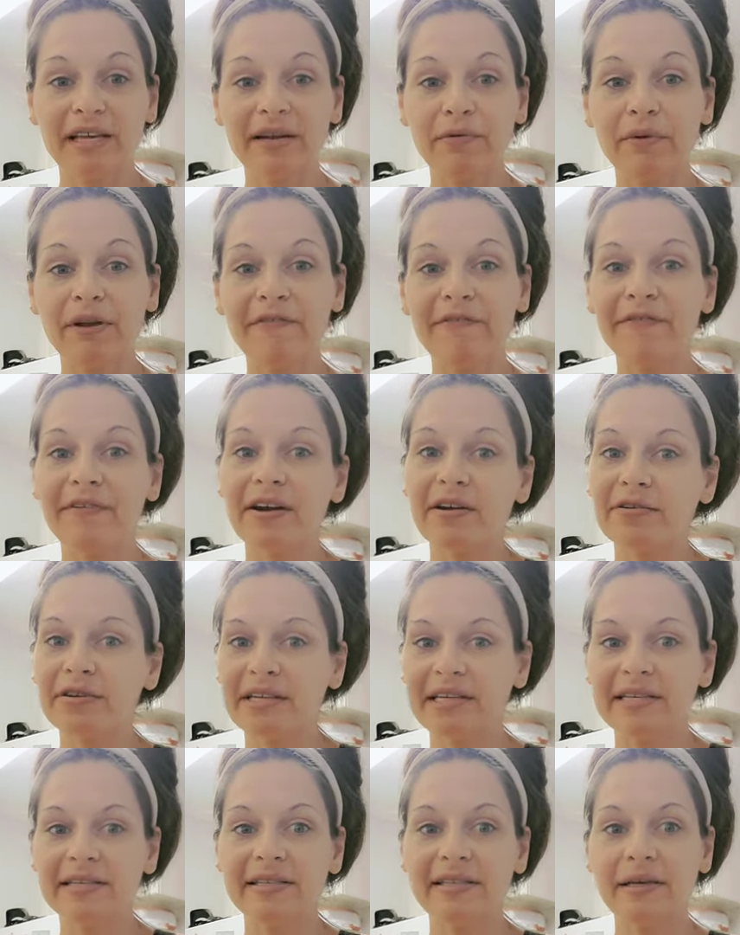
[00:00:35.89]
And we found
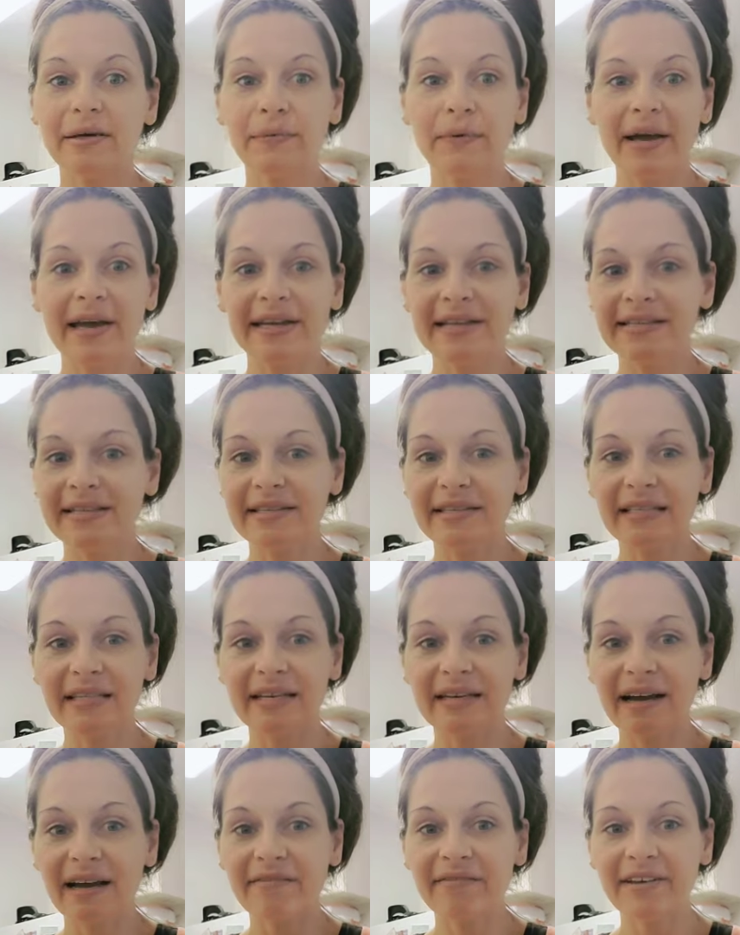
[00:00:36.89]
easy ways to
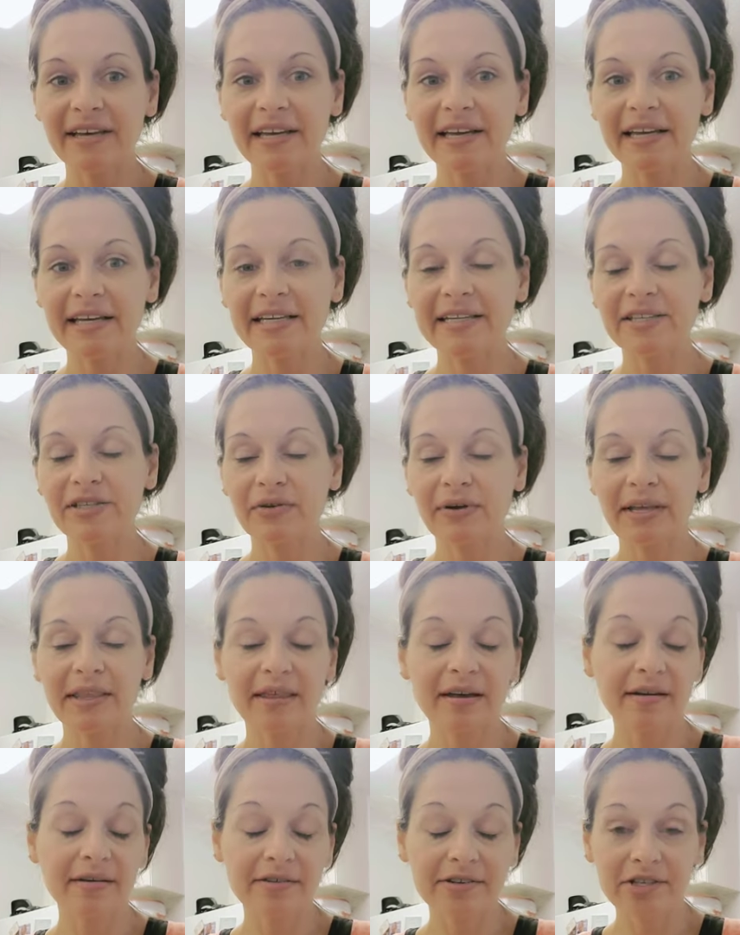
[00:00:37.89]
navigate it, so I
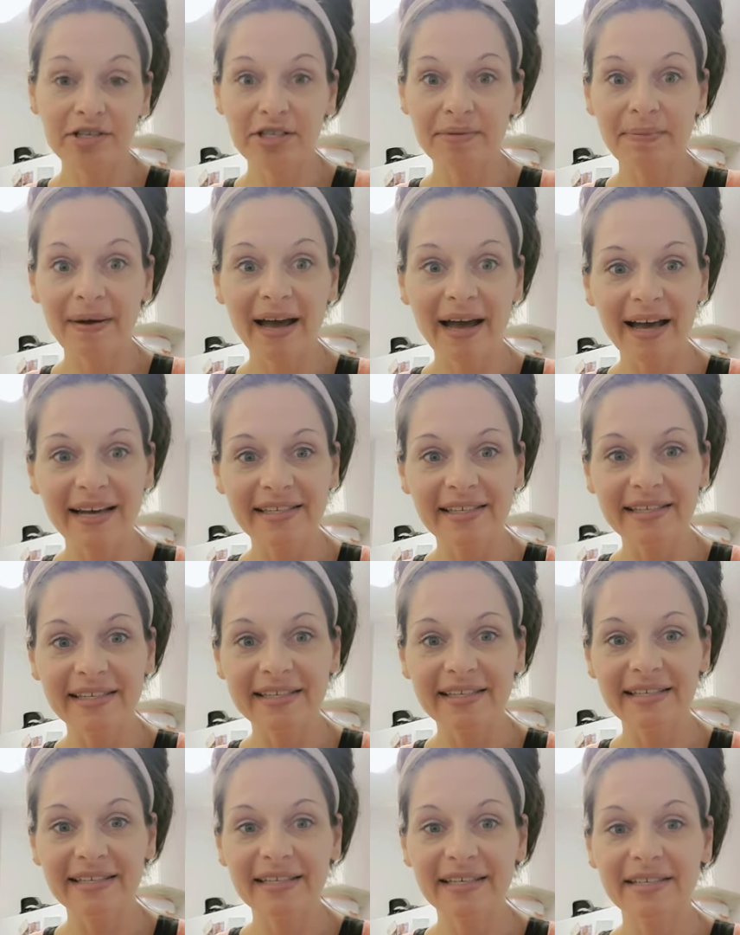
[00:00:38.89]
thought I'll just pass
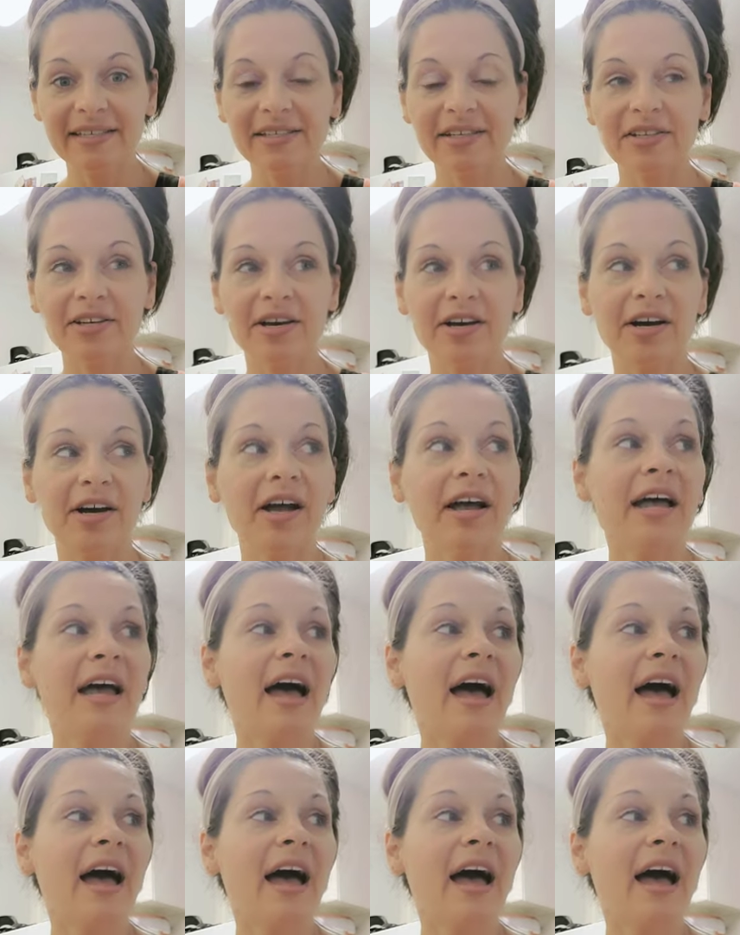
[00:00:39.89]
these things along.